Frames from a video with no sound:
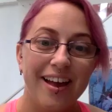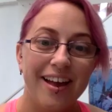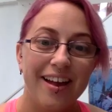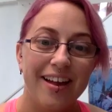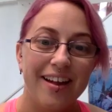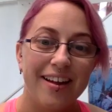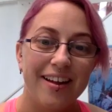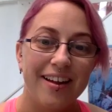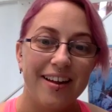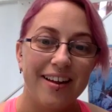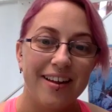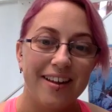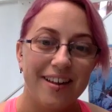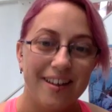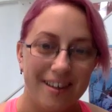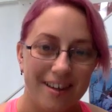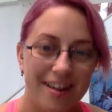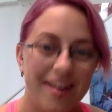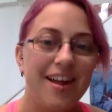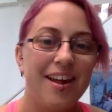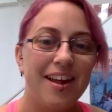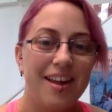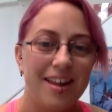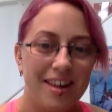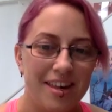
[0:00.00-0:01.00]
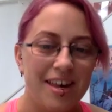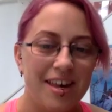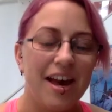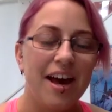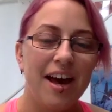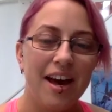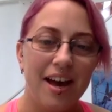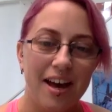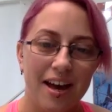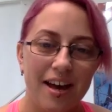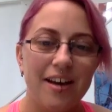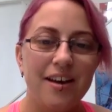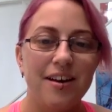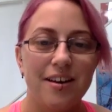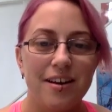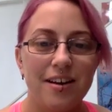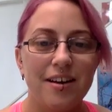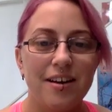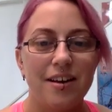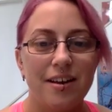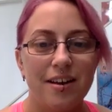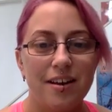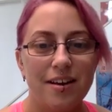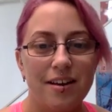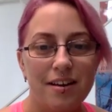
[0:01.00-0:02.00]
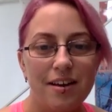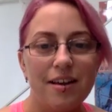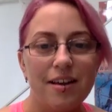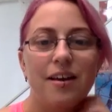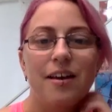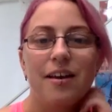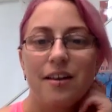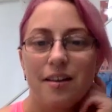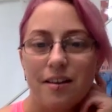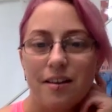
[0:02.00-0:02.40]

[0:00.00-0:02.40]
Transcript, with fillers: wow, right? Yeah. Like, wow. So this